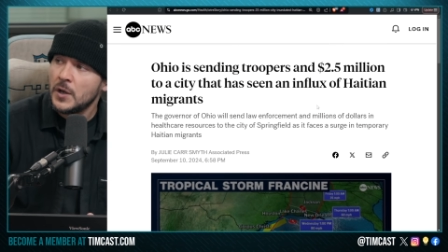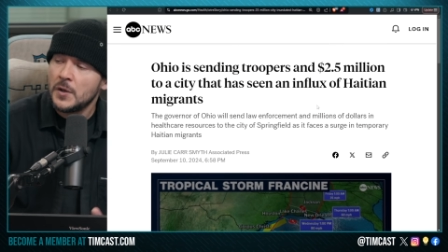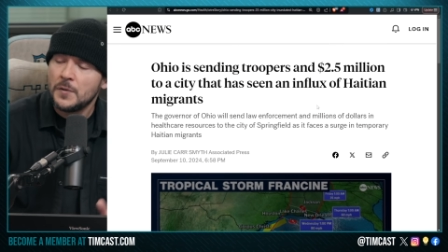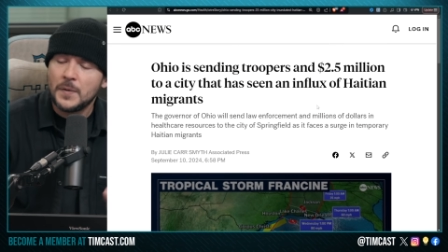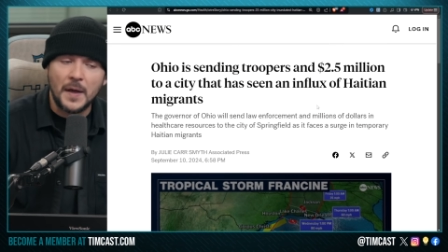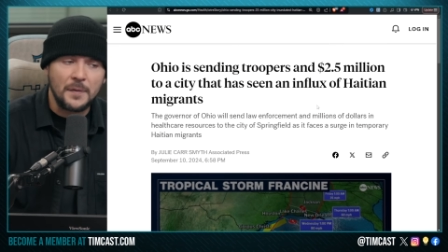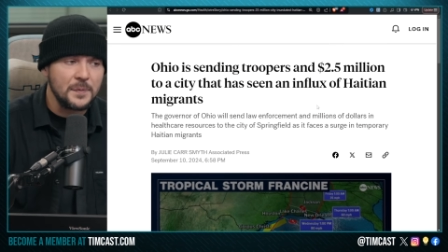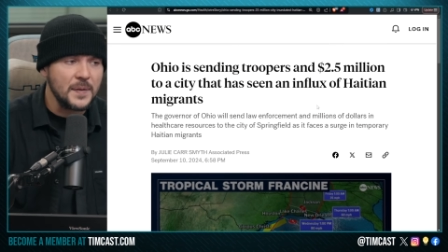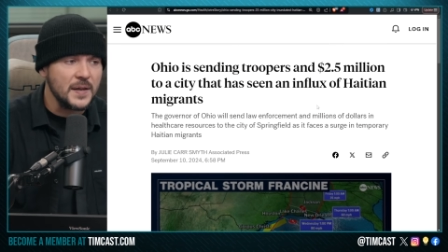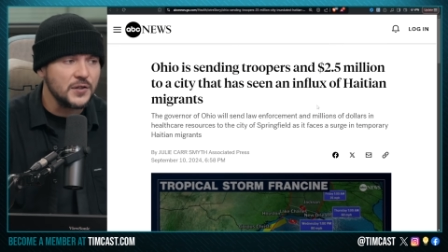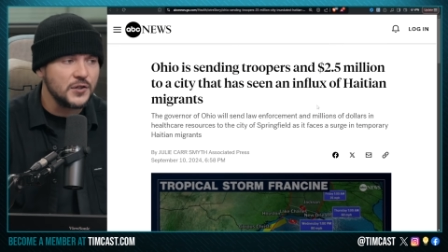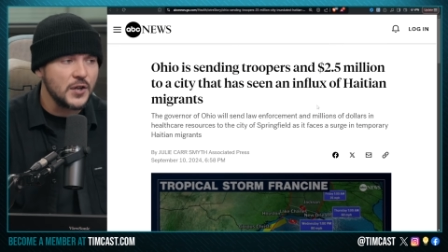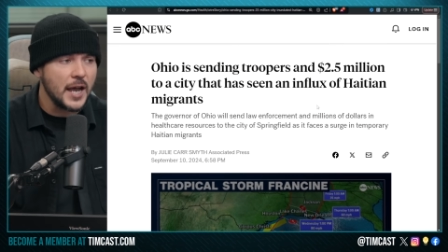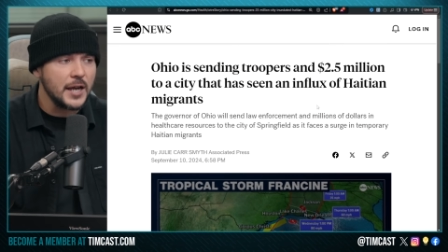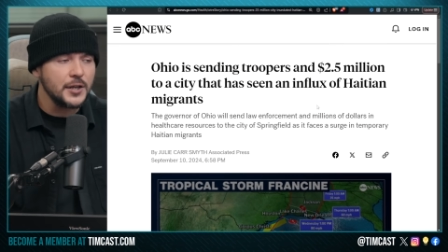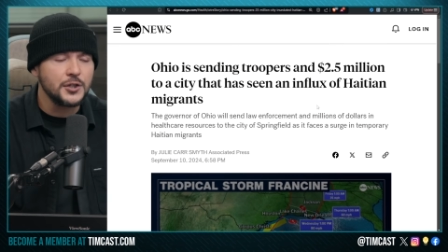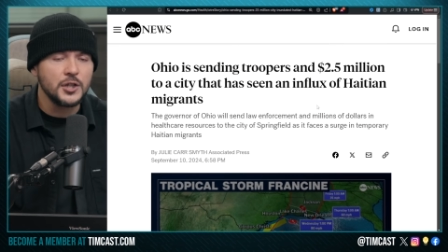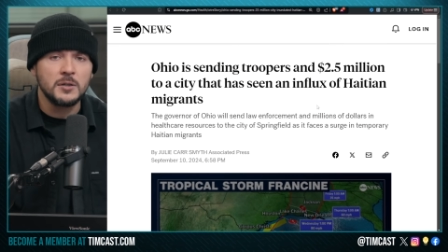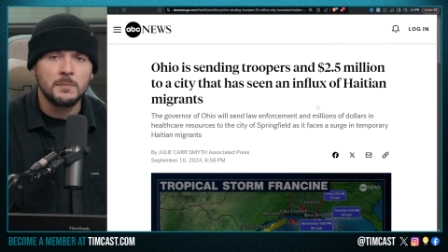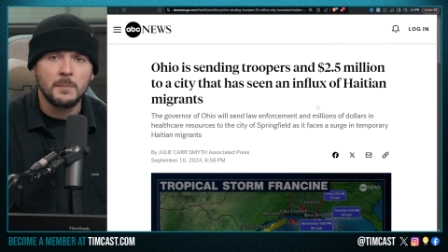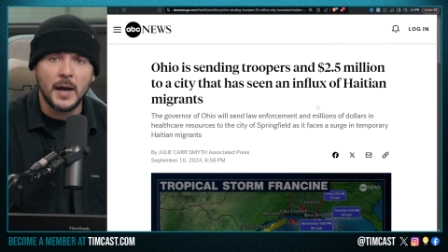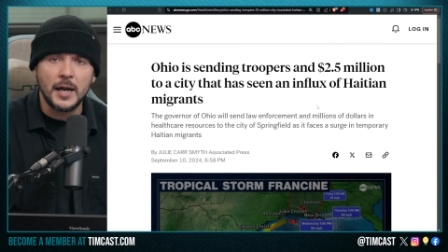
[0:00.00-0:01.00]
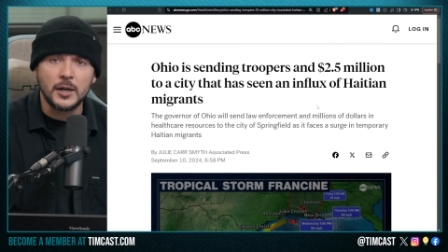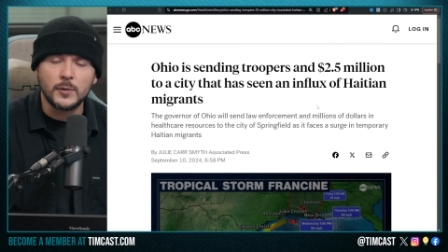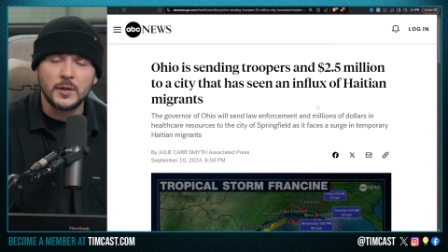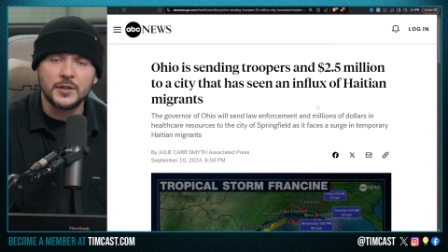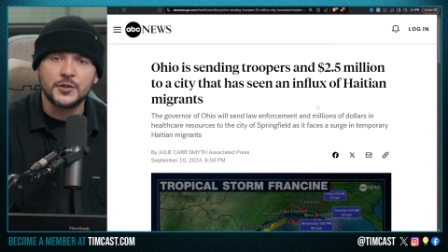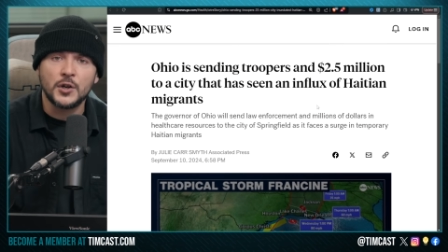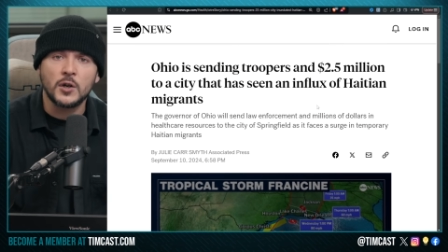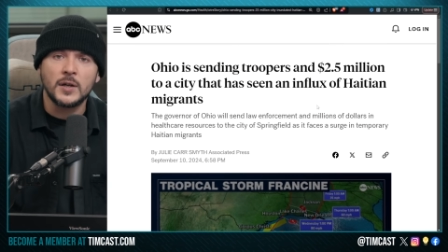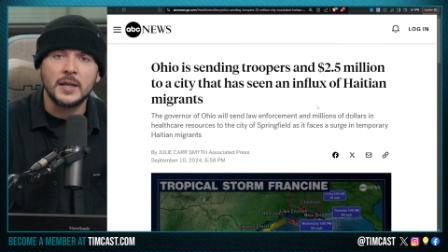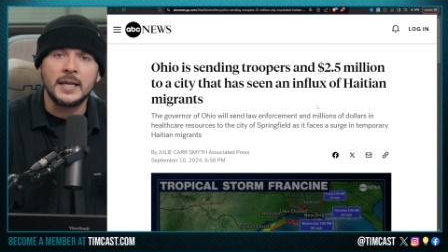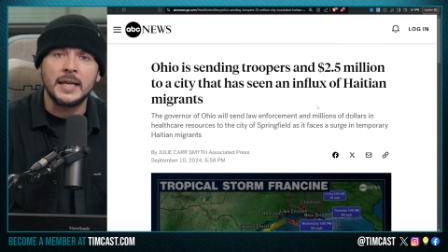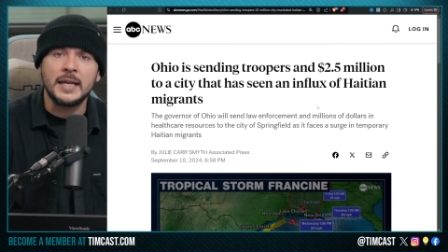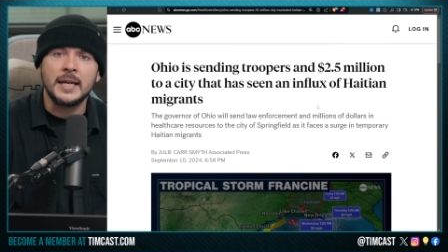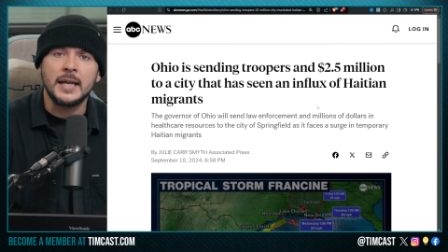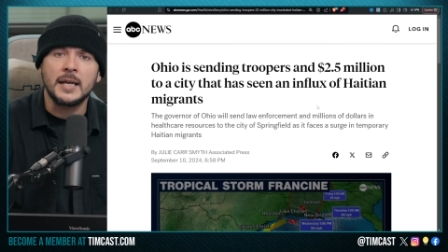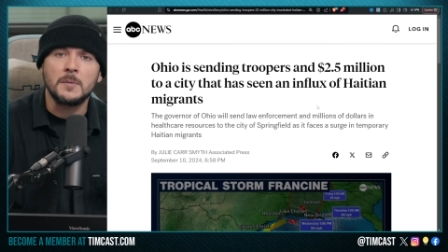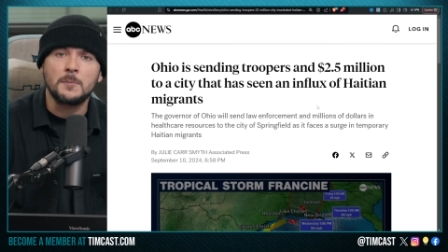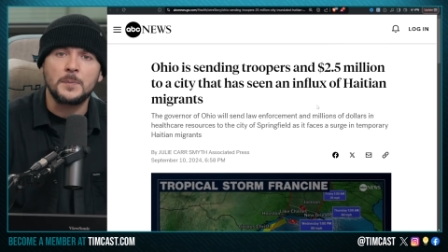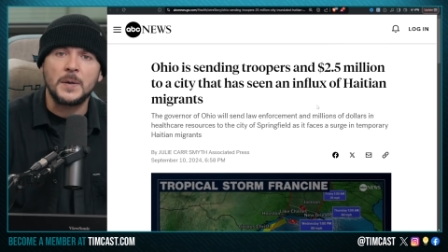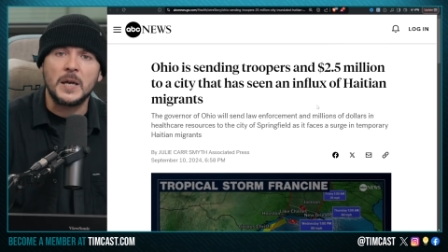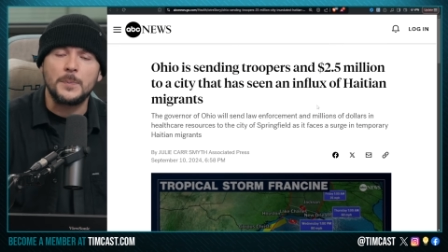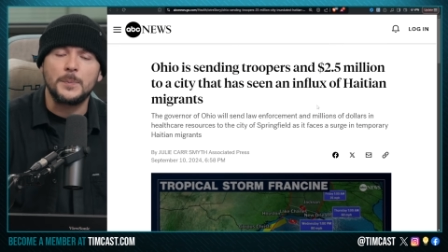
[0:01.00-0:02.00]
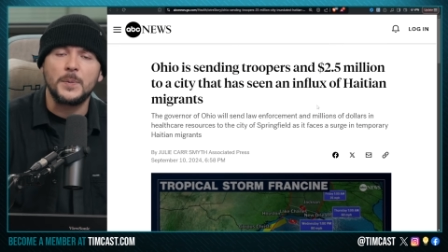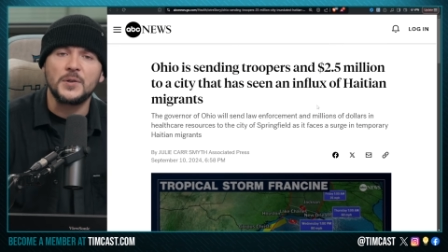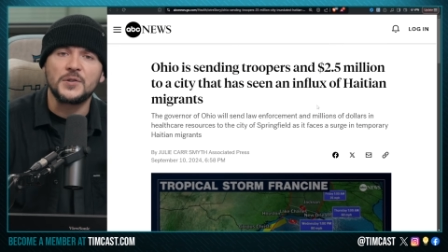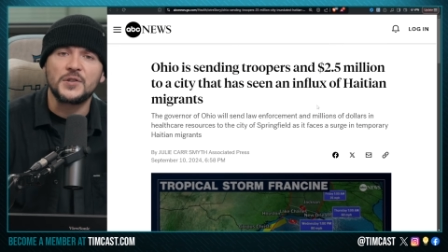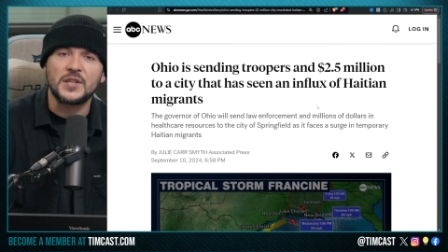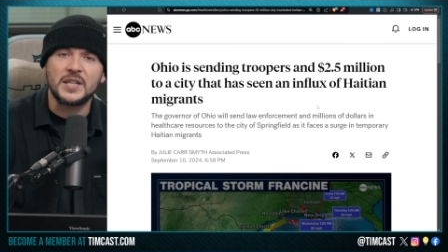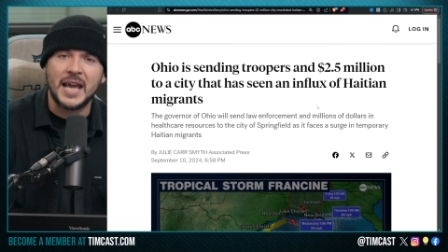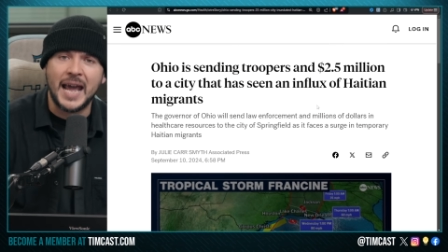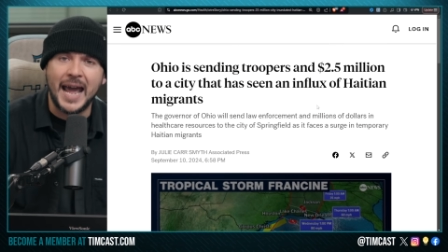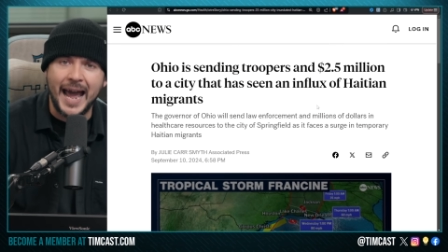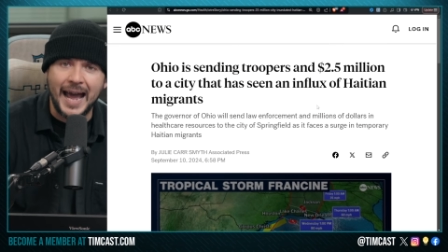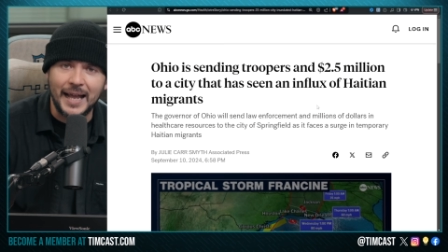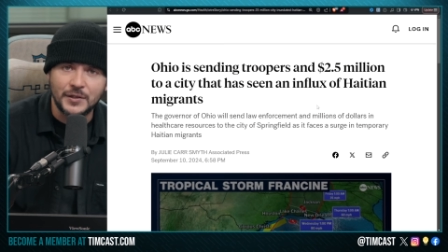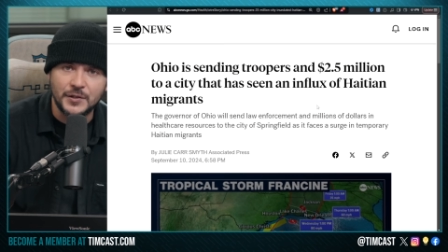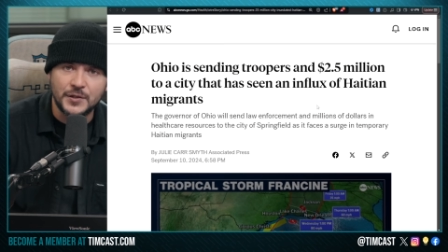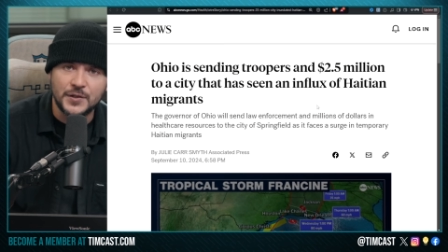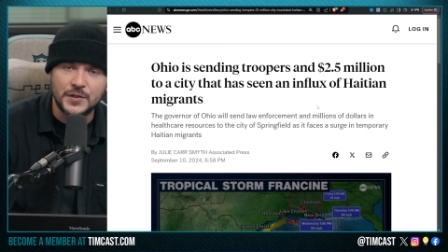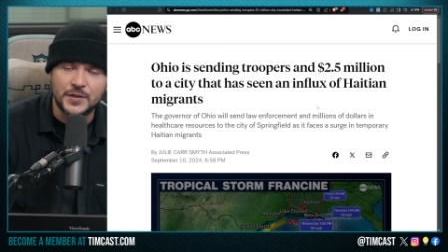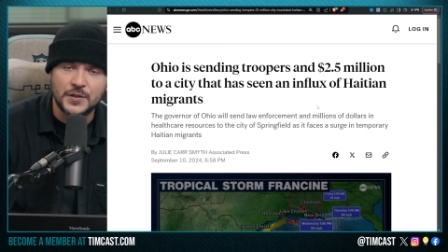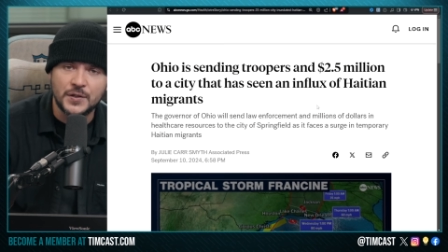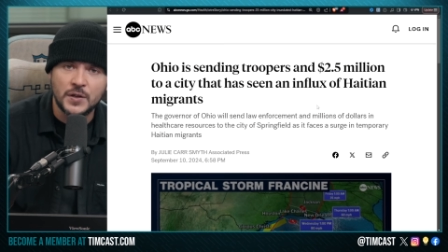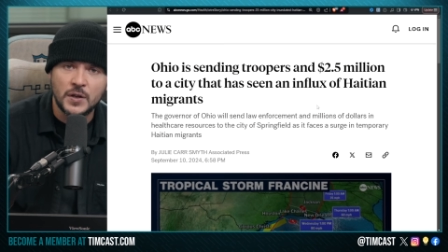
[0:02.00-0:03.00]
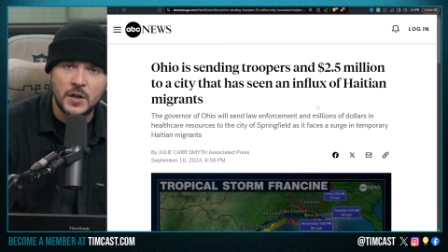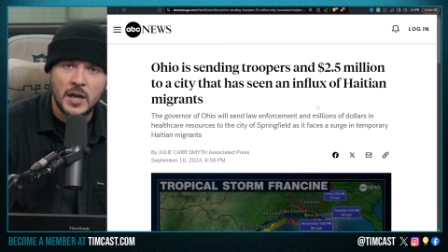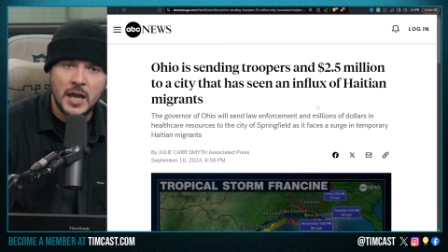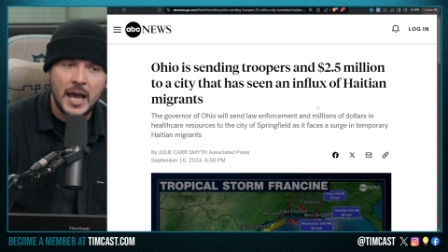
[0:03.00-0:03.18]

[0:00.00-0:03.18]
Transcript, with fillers: that these Haitian migrants are eating people's cats